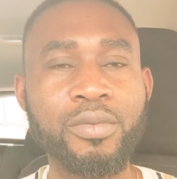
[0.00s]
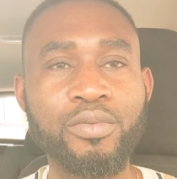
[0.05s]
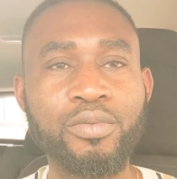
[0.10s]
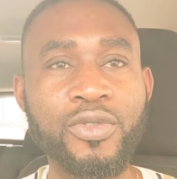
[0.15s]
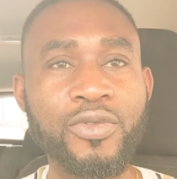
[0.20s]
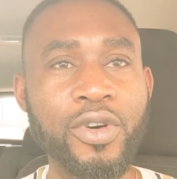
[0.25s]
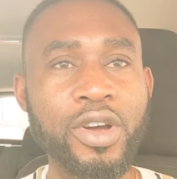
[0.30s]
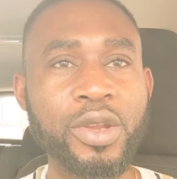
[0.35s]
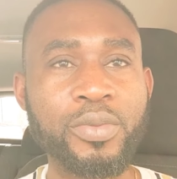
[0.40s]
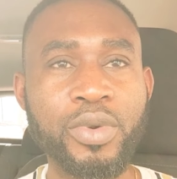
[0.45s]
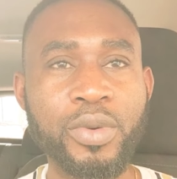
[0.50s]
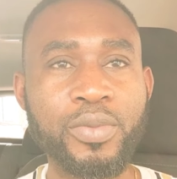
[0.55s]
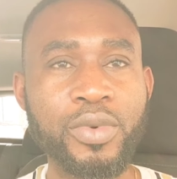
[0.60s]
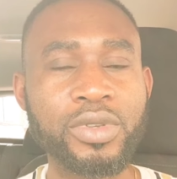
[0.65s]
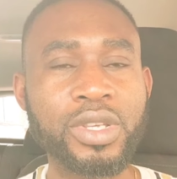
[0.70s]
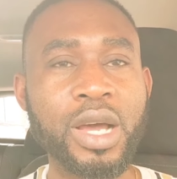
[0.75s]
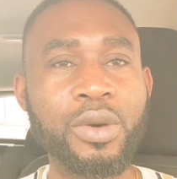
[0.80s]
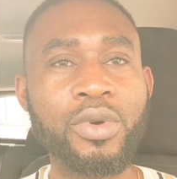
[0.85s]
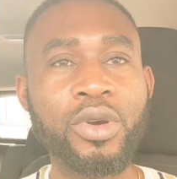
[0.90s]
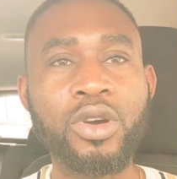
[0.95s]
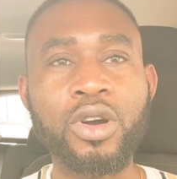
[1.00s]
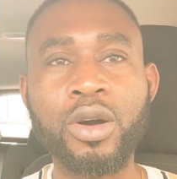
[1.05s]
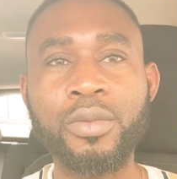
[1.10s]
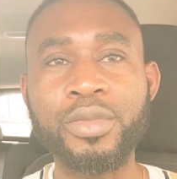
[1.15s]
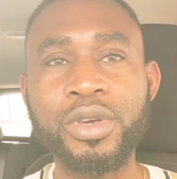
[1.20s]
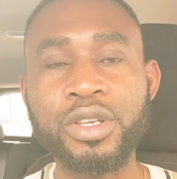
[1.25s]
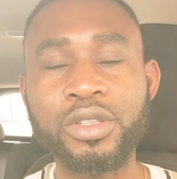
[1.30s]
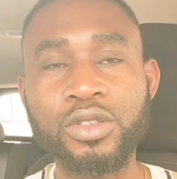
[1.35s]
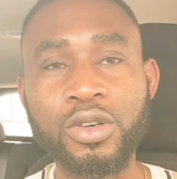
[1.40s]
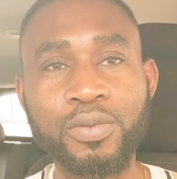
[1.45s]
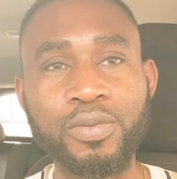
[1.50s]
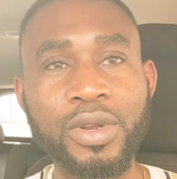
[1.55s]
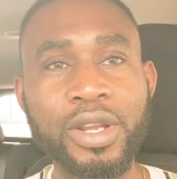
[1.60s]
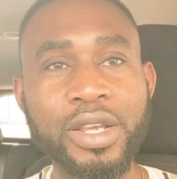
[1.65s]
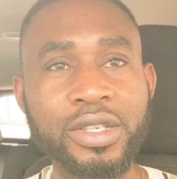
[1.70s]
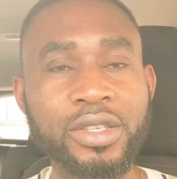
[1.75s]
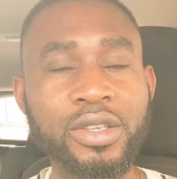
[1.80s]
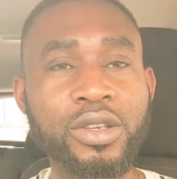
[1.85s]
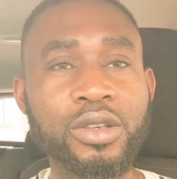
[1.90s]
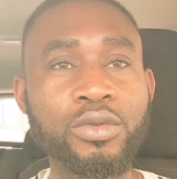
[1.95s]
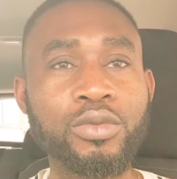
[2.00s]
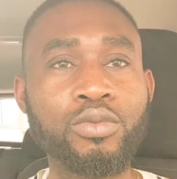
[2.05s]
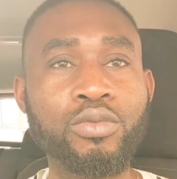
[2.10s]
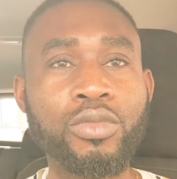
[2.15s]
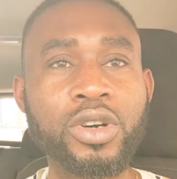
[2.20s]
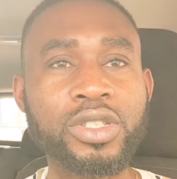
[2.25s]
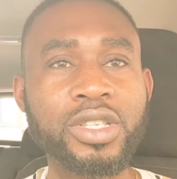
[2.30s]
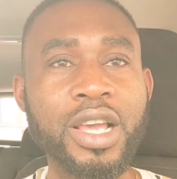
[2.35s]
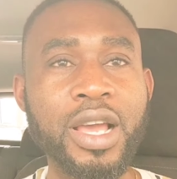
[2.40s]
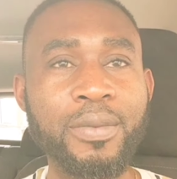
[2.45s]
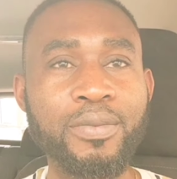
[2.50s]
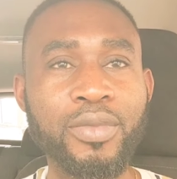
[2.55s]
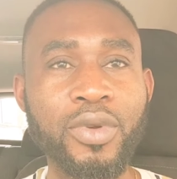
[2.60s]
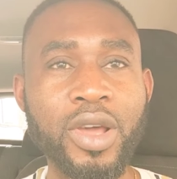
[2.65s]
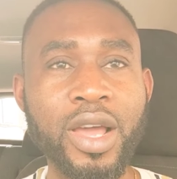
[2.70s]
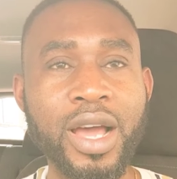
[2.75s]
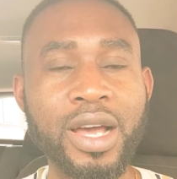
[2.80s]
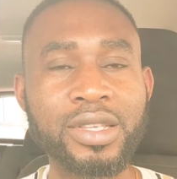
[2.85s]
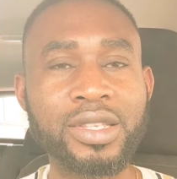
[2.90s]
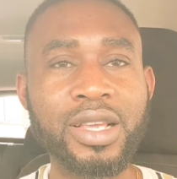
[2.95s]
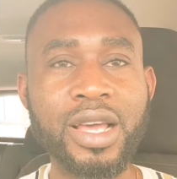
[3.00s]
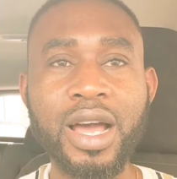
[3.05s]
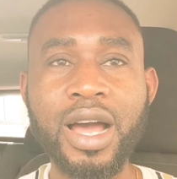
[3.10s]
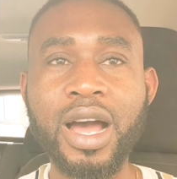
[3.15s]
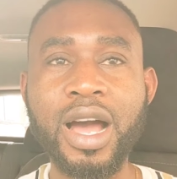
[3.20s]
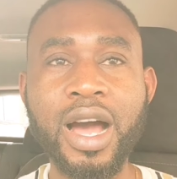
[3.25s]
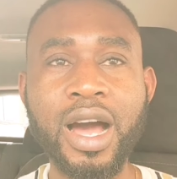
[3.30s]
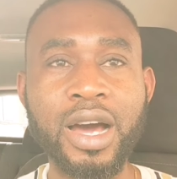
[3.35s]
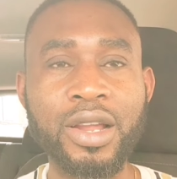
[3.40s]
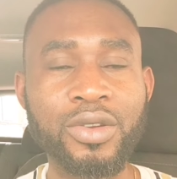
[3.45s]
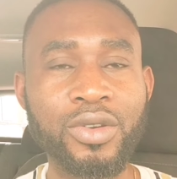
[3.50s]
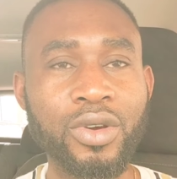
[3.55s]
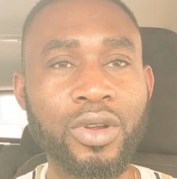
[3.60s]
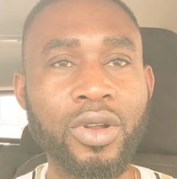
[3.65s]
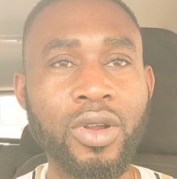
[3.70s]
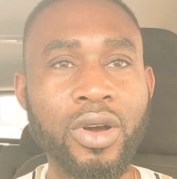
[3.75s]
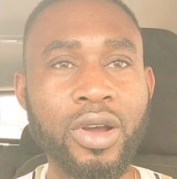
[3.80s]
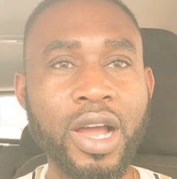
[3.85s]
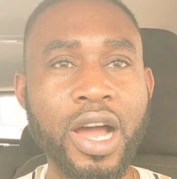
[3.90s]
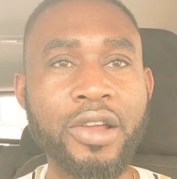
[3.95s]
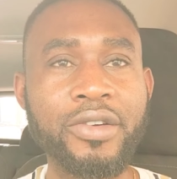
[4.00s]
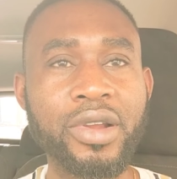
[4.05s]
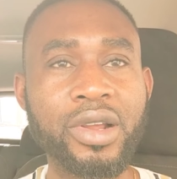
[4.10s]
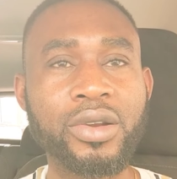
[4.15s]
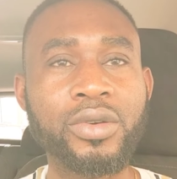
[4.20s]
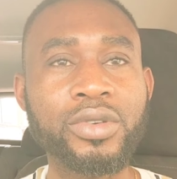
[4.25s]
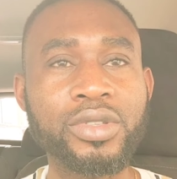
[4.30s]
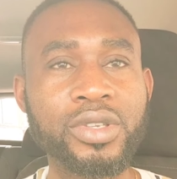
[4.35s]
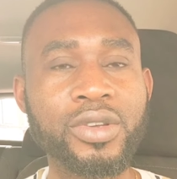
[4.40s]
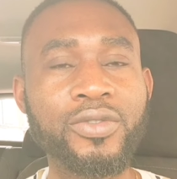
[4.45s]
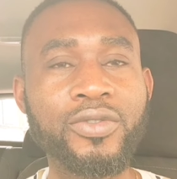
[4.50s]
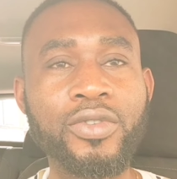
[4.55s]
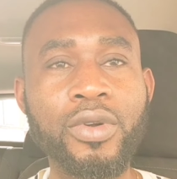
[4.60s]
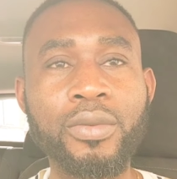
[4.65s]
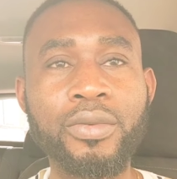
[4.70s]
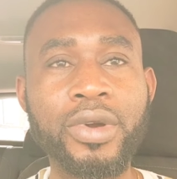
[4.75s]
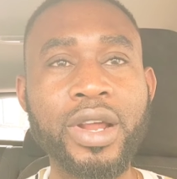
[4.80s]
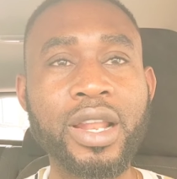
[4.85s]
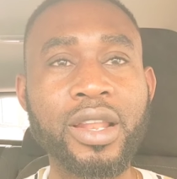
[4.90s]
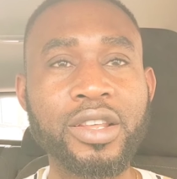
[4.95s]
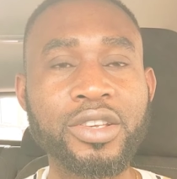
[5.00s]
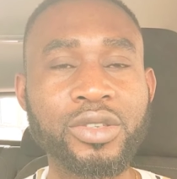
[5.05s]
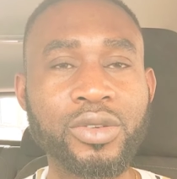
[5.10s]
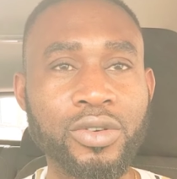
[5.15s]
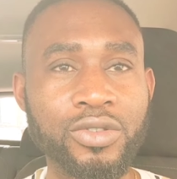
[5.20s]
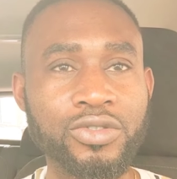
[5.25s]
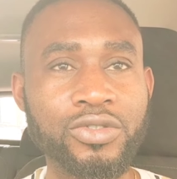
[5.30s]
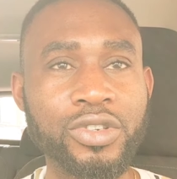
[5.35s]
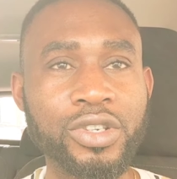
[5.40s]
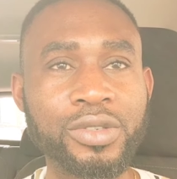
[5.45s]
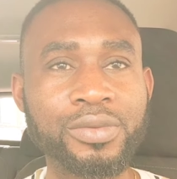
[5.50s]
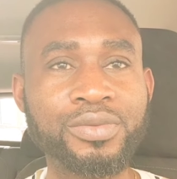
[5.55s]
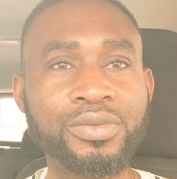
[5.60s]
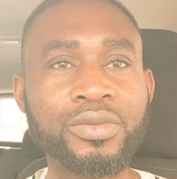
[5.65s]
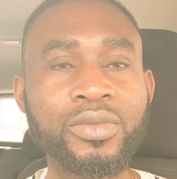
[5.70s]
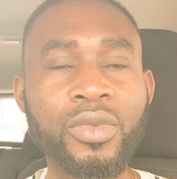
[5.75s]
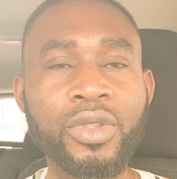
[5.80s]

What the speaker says: Before the proposal will come into place, most employers are no longer recruiting from red list country.